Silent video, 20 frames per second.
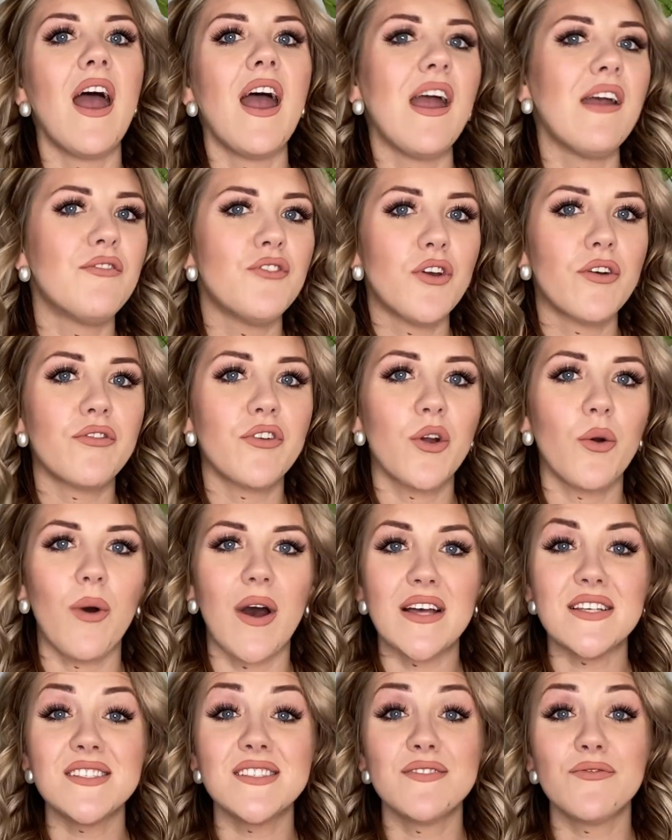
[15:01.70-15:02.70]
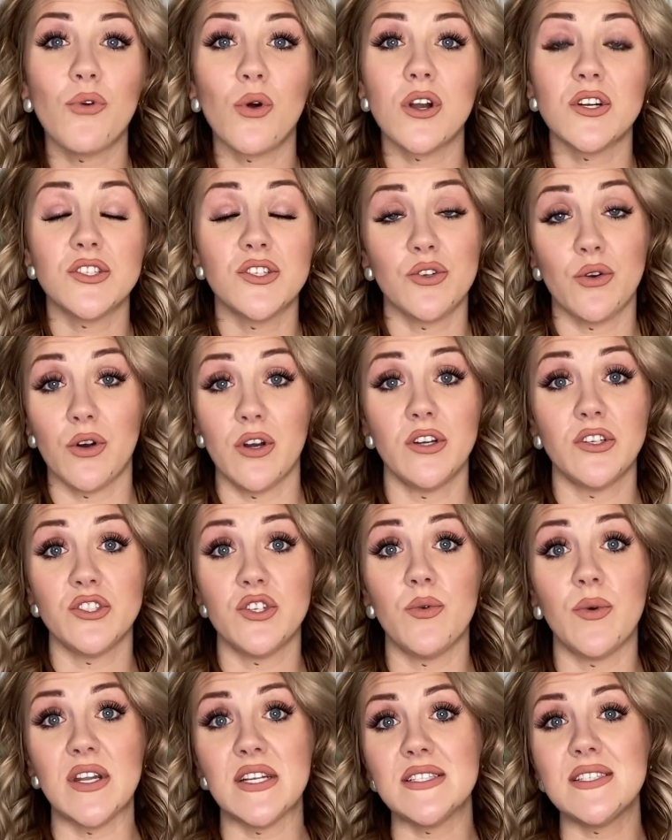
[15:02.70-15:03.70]
If you have requests for tutorials
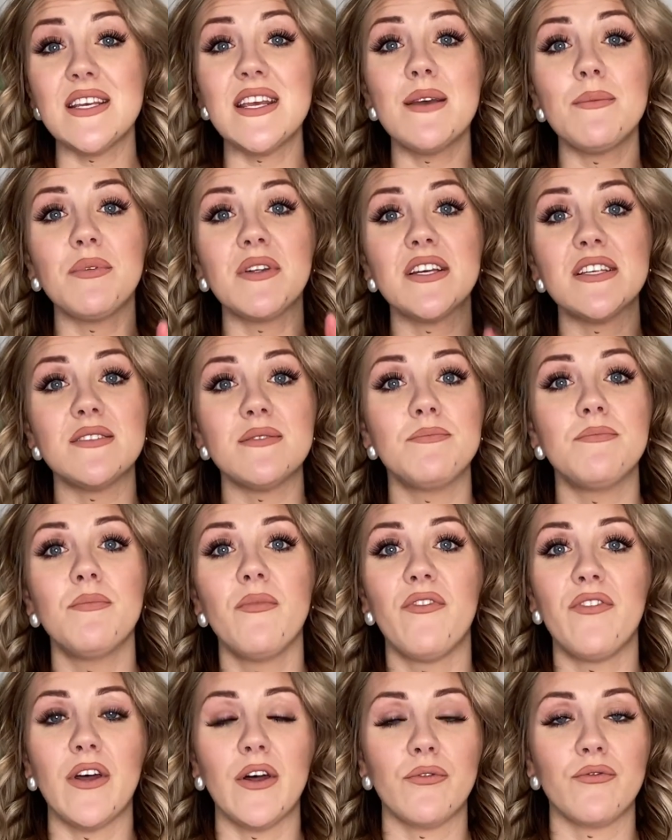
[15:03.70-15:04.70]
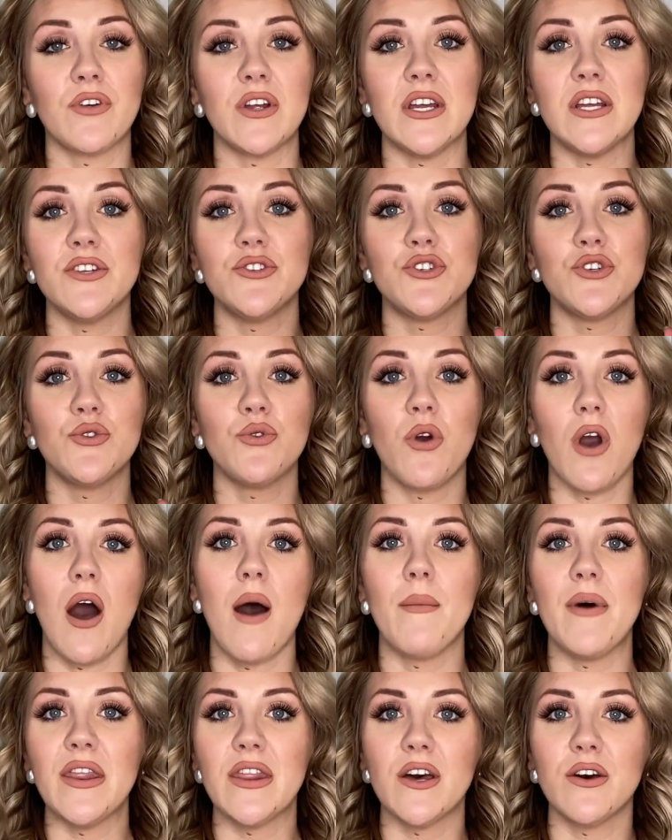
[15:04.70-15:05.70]
you want to see, please feel free to
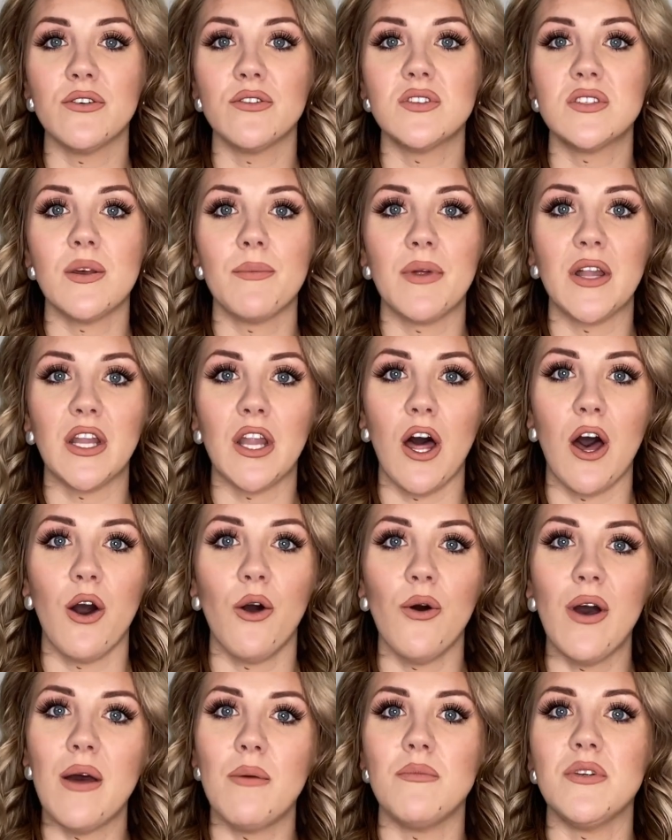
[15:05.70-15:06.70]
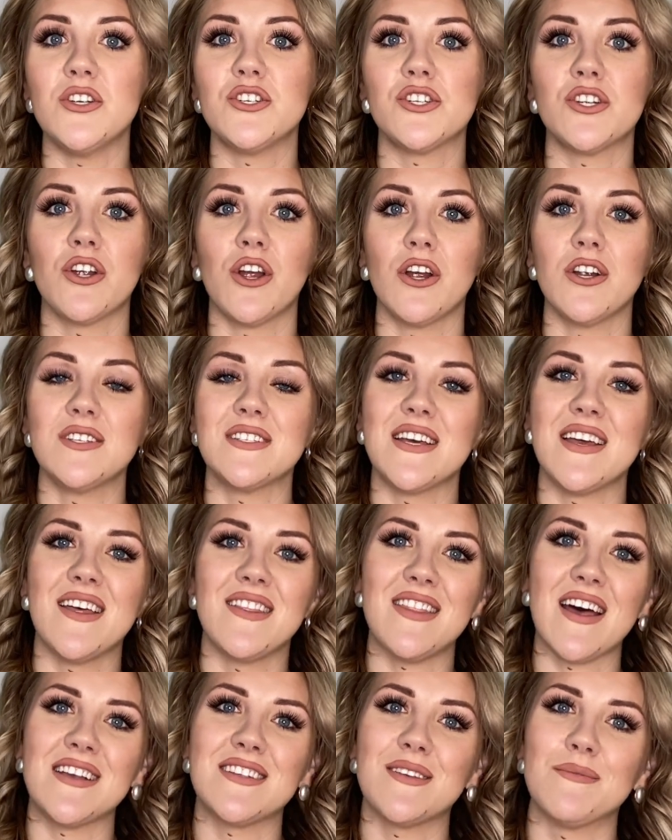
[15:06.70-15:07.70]
comment those below and be sure to
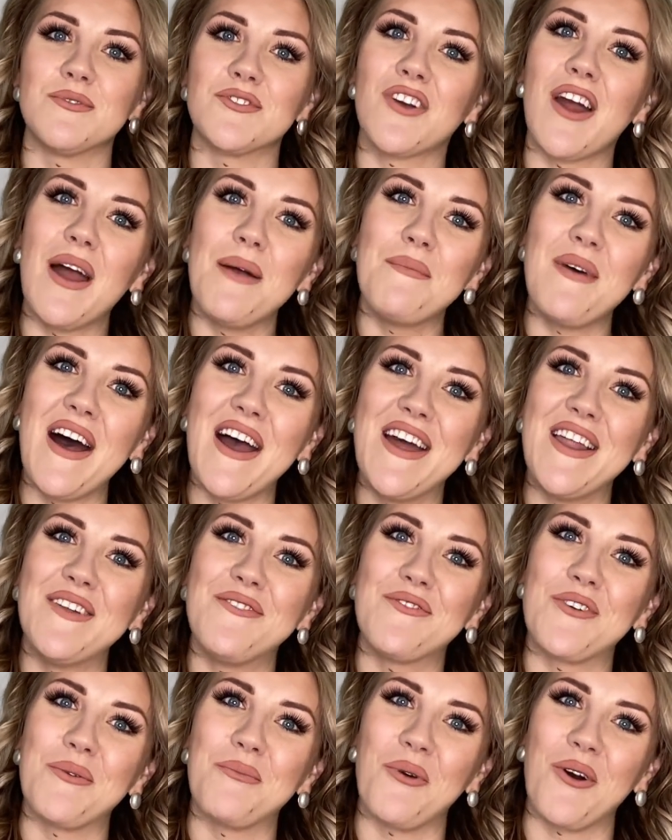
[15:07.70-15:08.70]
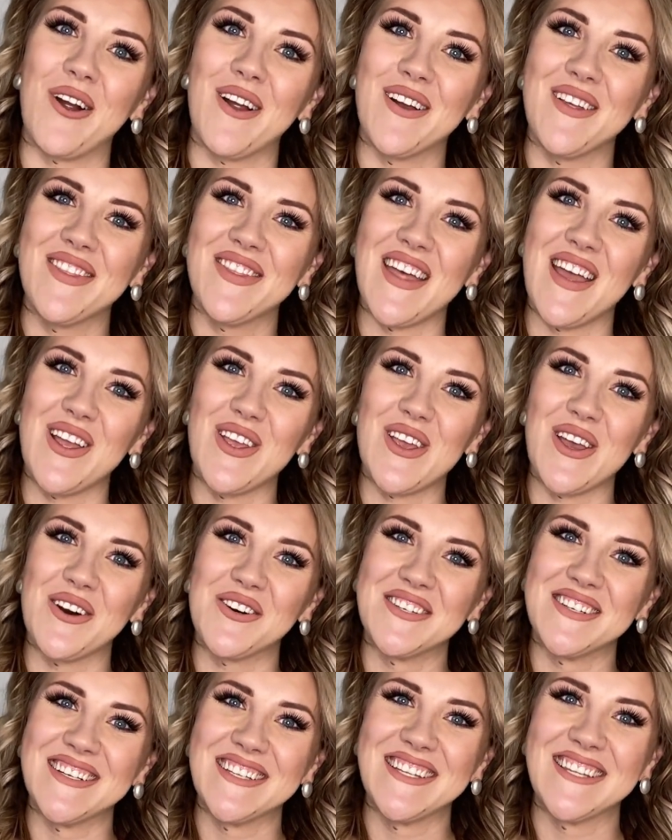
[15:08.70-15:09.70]
hit that subscribe button for more. Thank you.